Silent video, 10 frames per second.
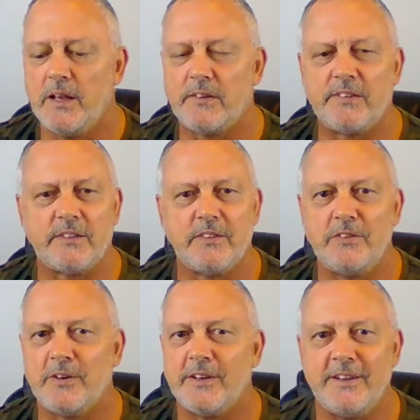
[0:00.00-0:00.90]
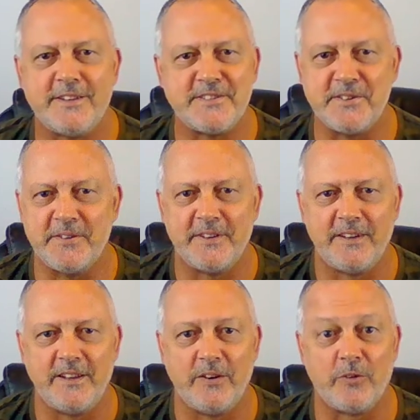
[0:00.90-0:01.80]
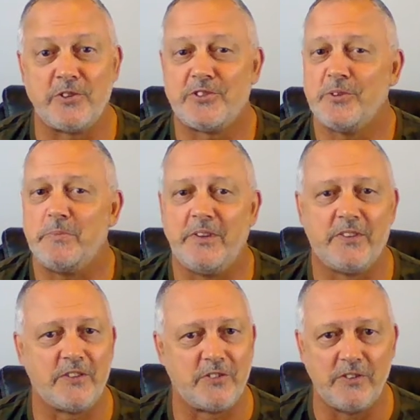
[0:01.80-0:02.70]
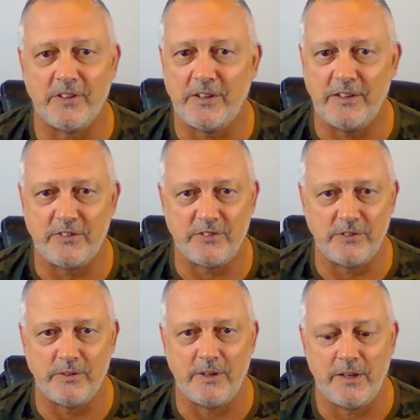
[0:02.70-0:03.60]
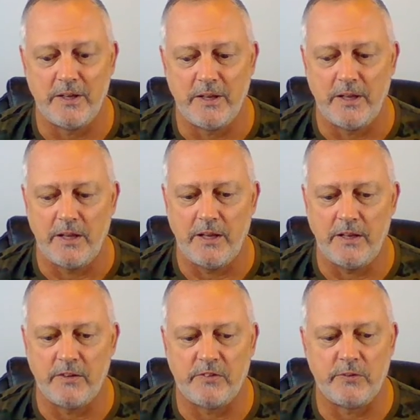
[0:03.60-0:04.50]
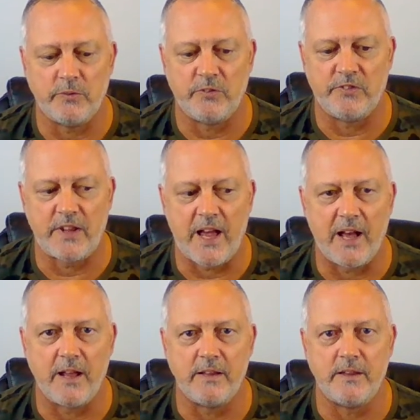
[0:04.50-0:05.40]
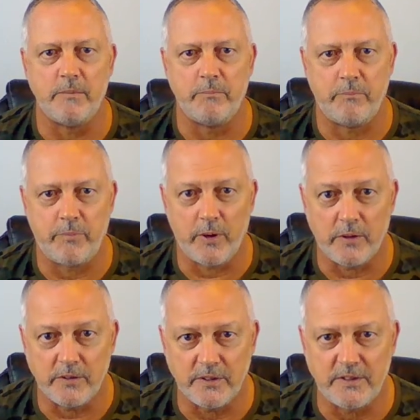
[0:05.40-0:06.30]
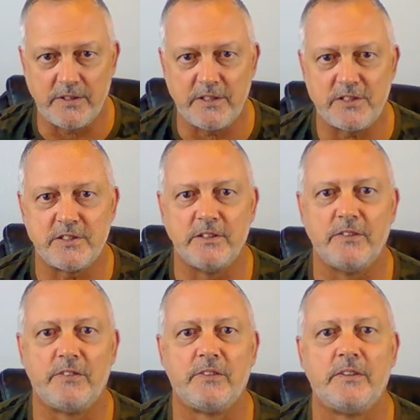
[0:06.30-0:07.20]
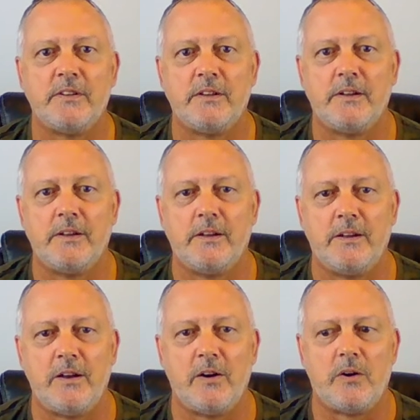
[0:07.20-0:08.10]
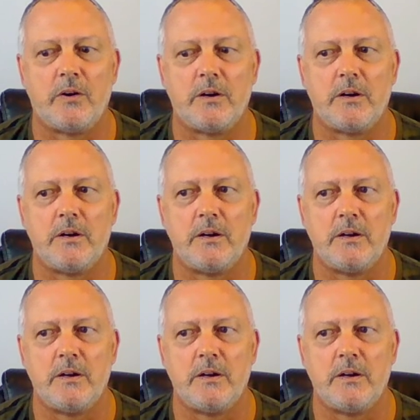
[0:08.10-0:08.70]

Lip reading: It's such a non-issue, or it should be such a non-issue, and it's so sad that politicians are,